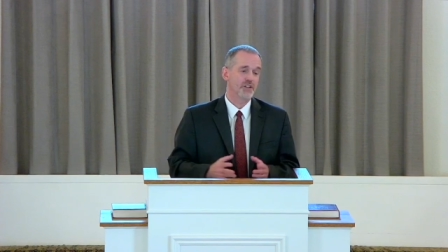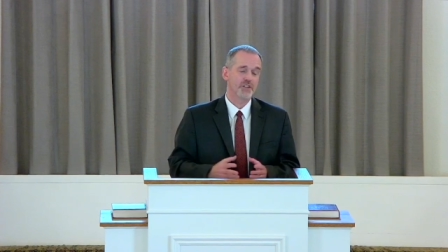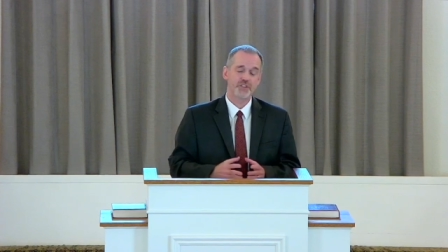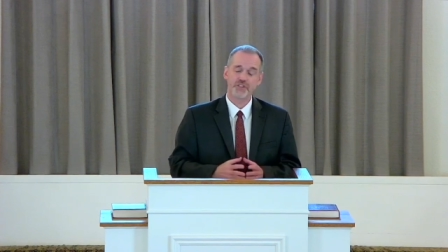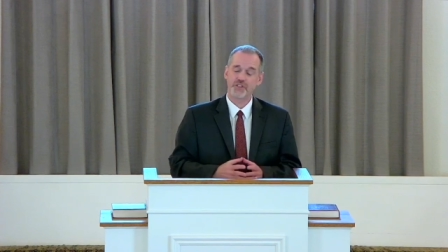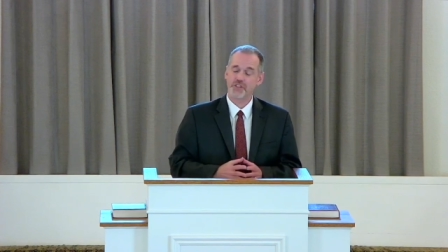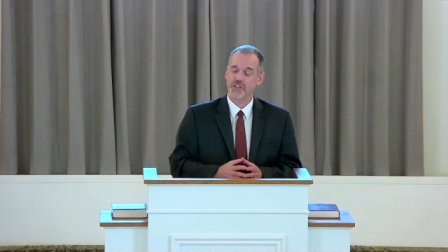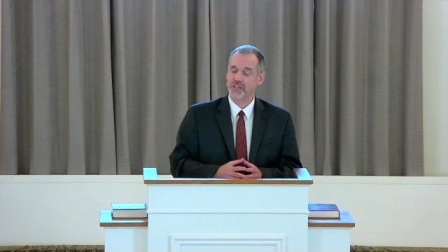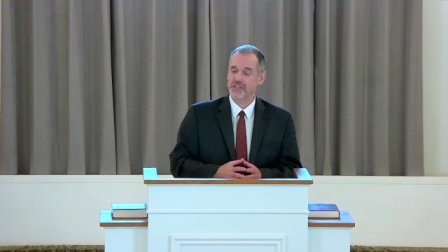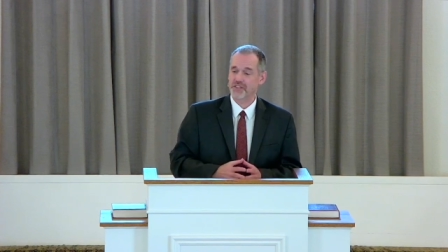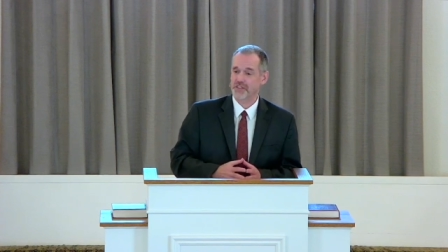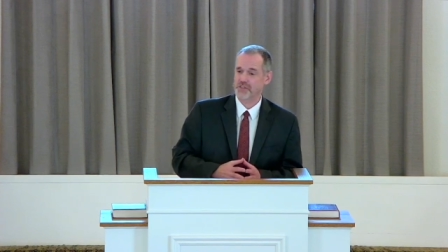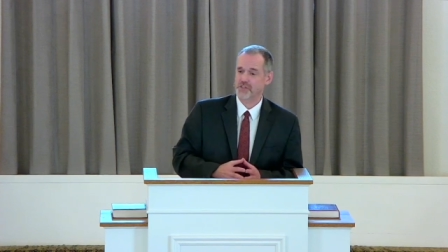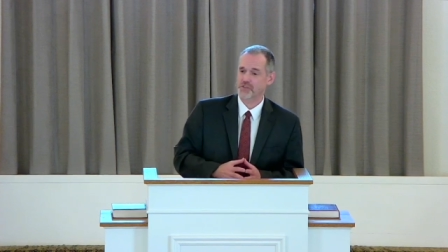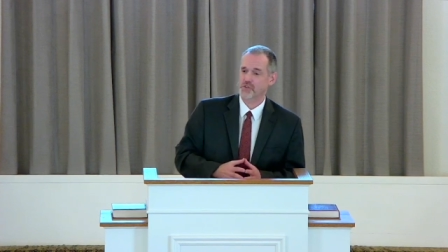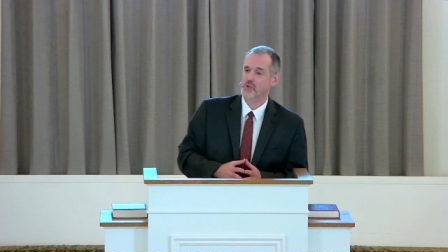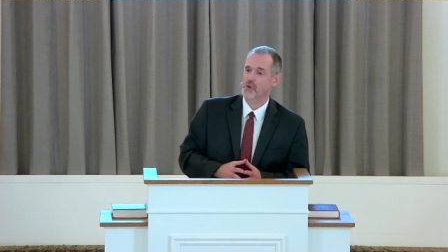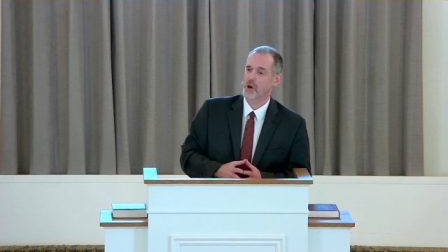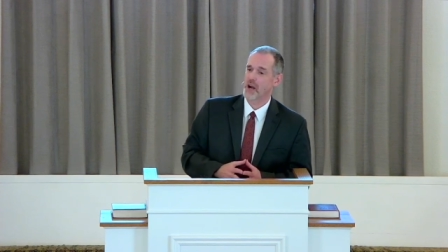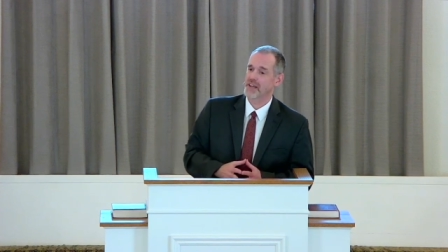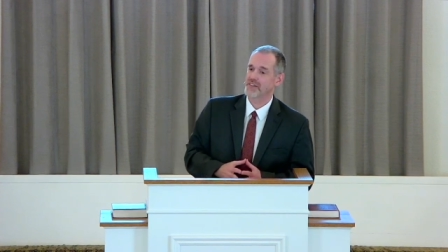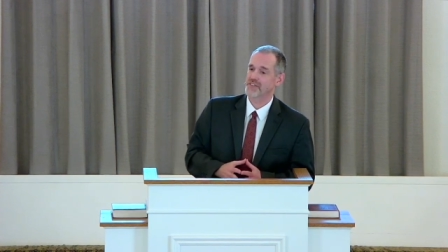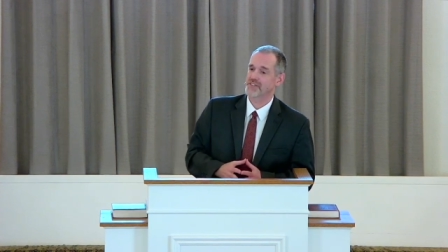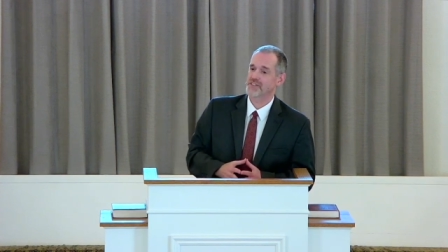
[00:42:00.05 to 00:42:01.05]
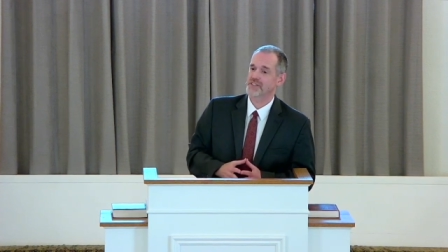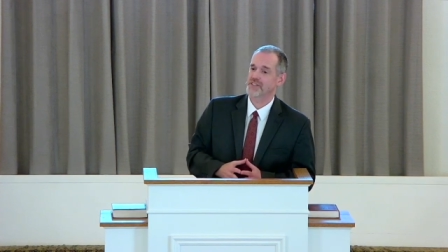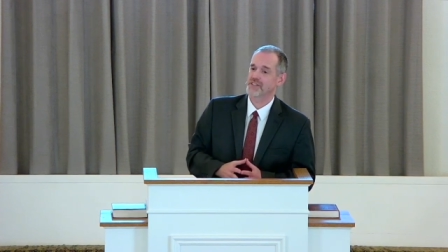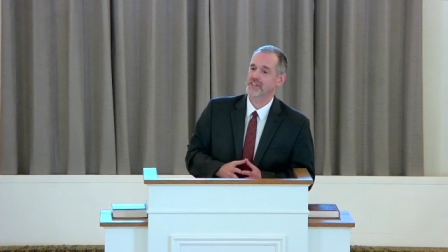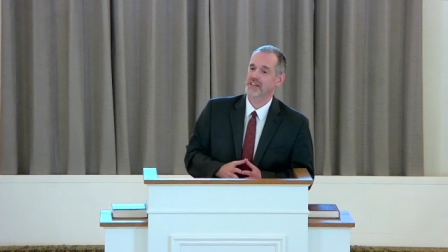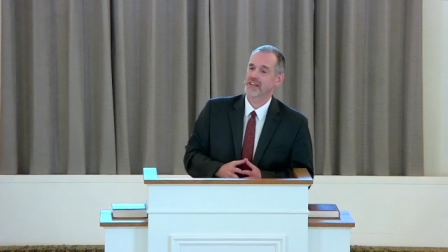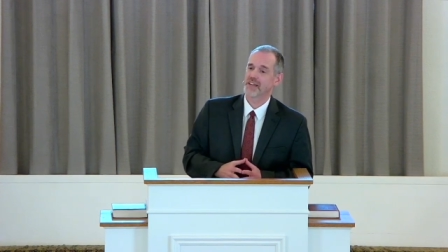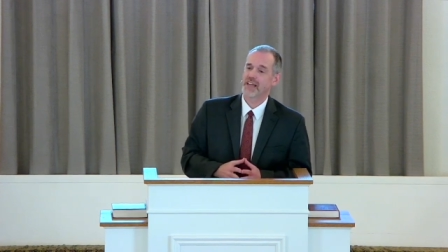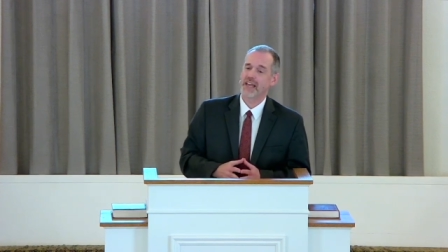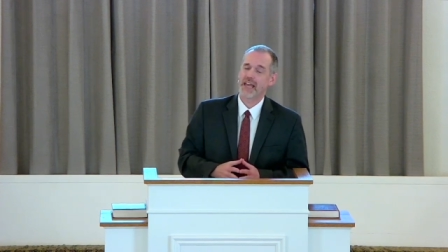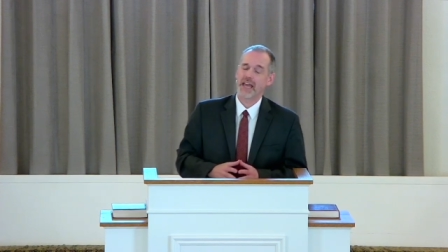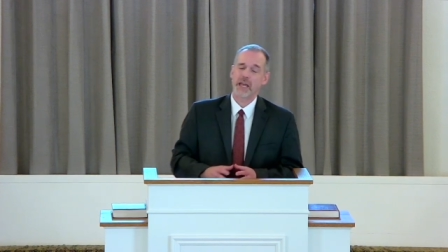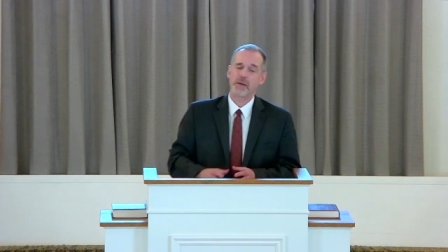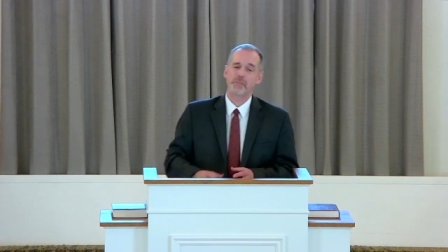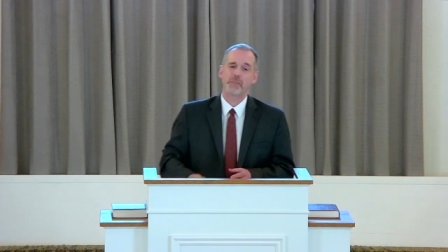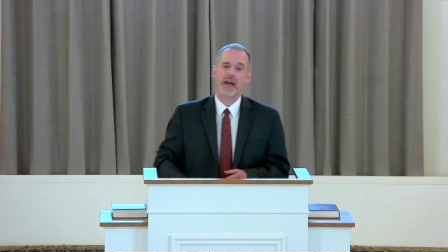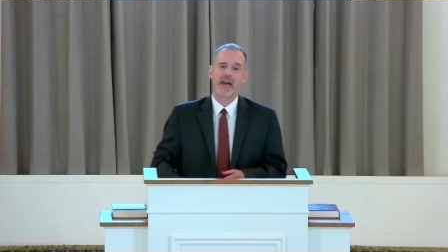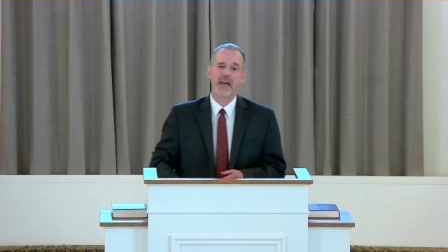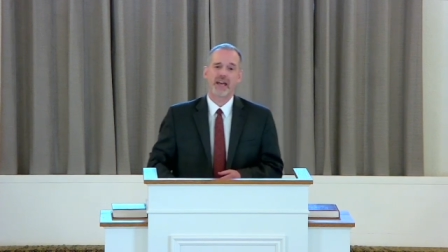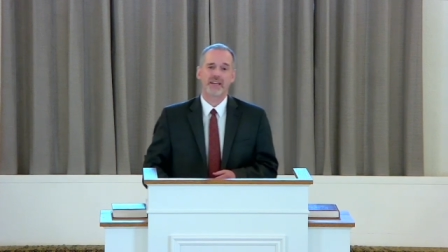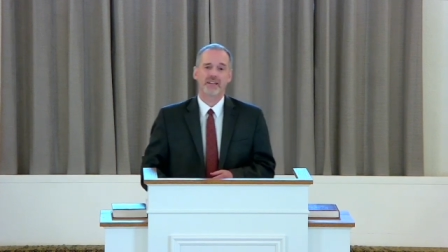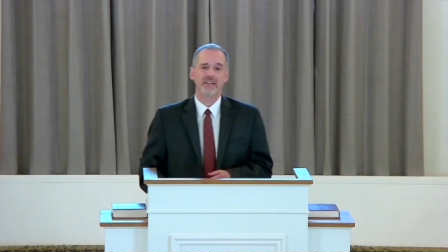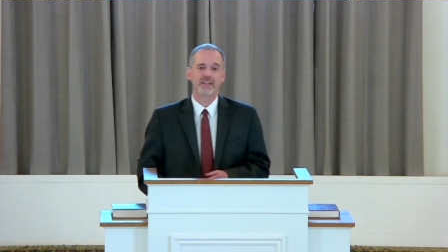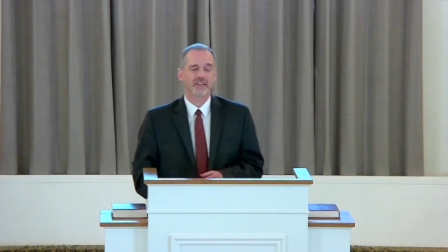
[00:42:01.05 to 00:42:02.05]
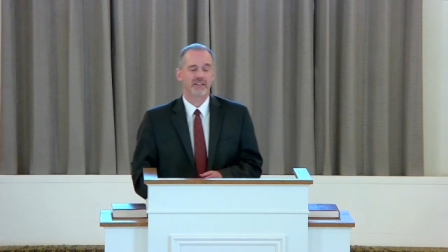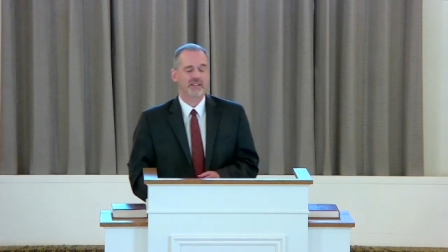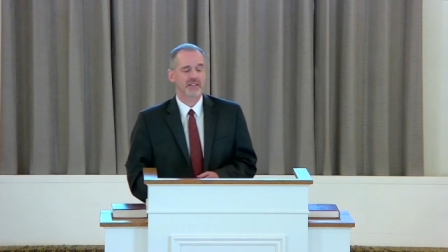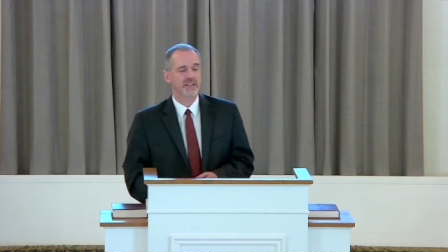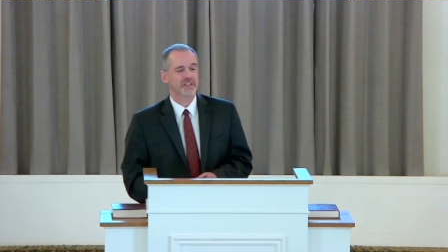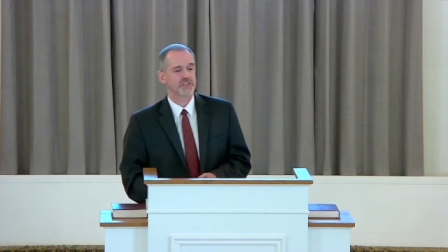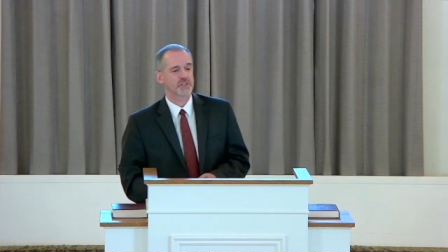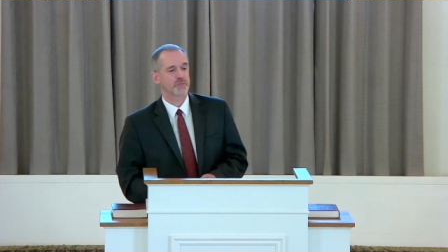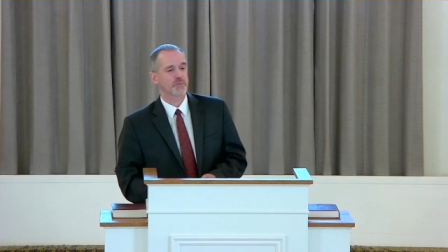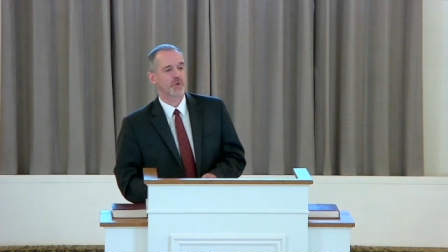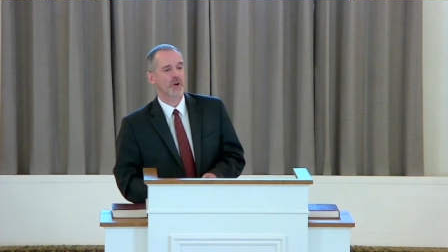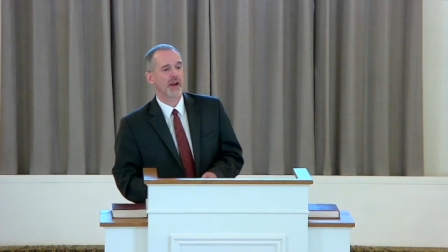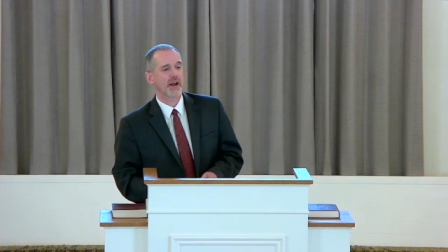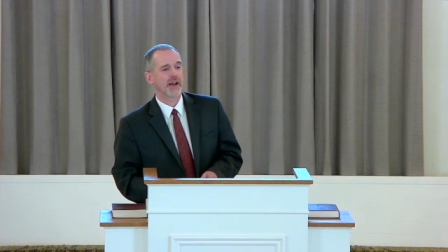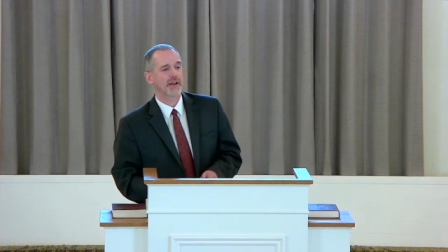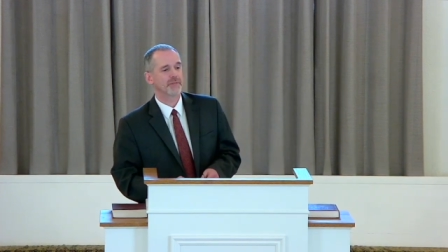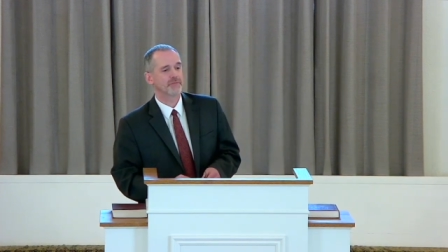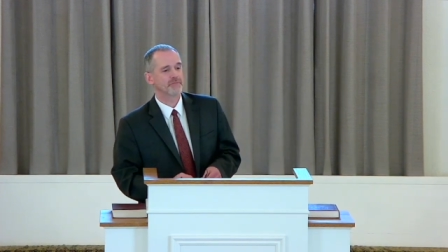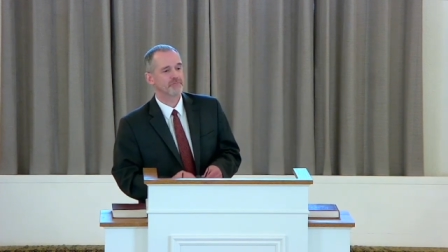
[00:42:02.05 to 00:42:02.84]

Jesus Christ. Amen. Let's pray.